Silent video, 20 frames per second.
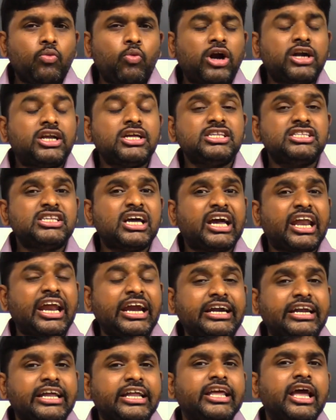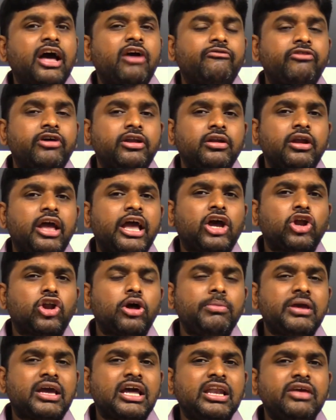what is the criteria for
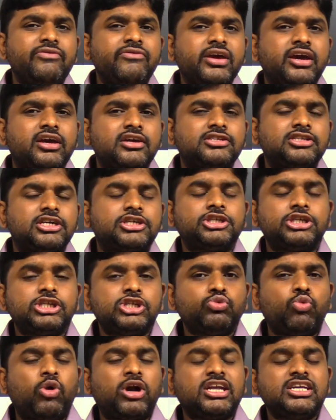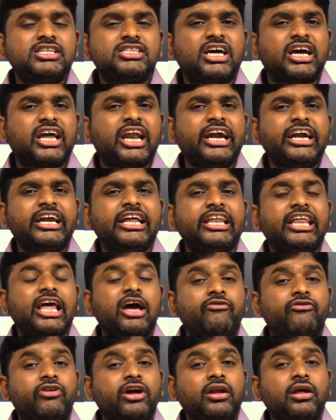economically weaker sections? What is the
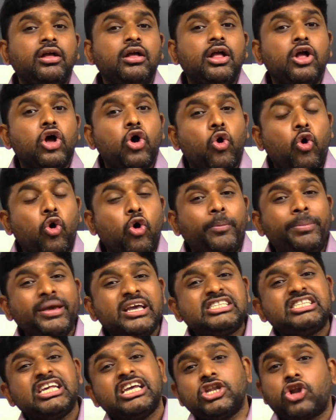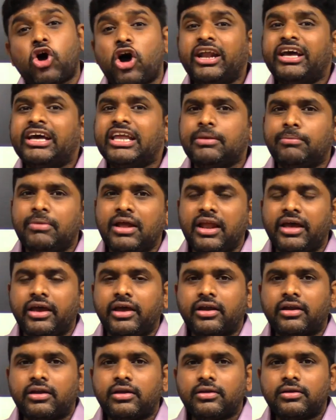criteria for OBC non-creamy
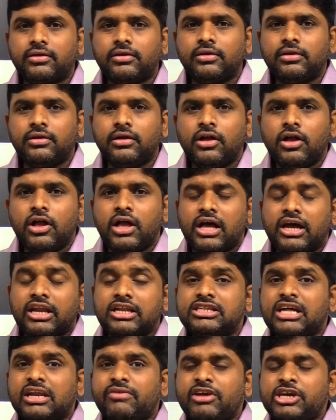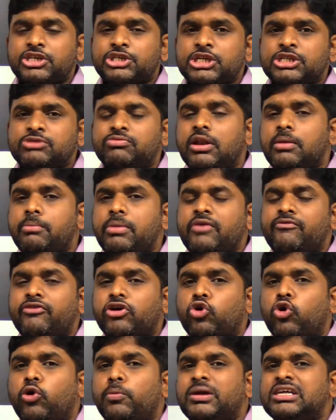layer? Reservations will be
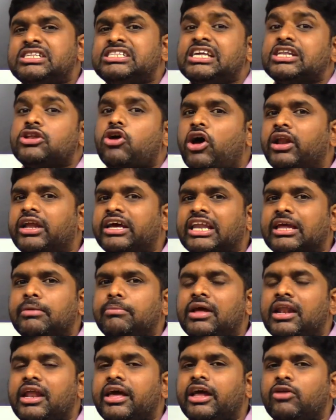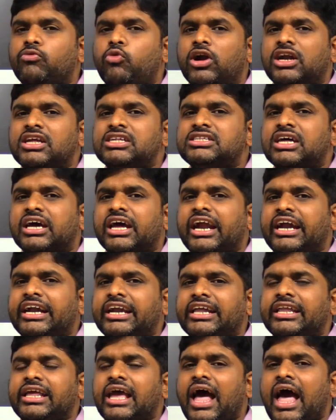for OBC non-creamy layer. What is the
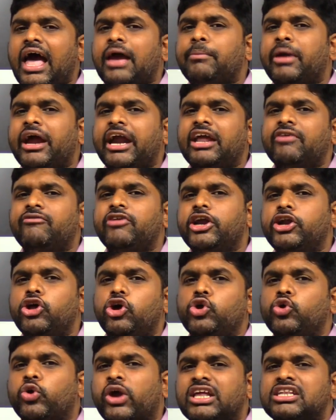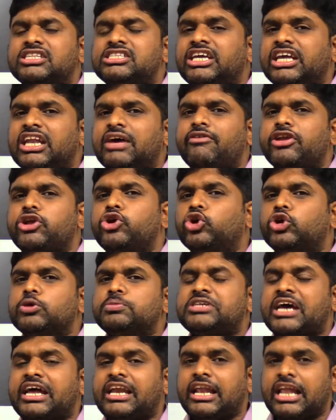criteria? I made a video. You can see in our
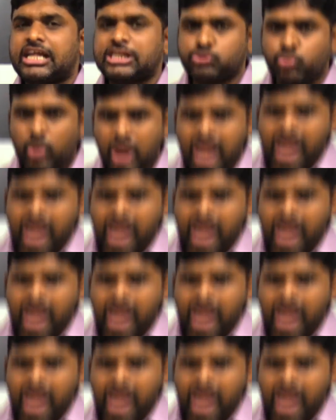YouTube channel as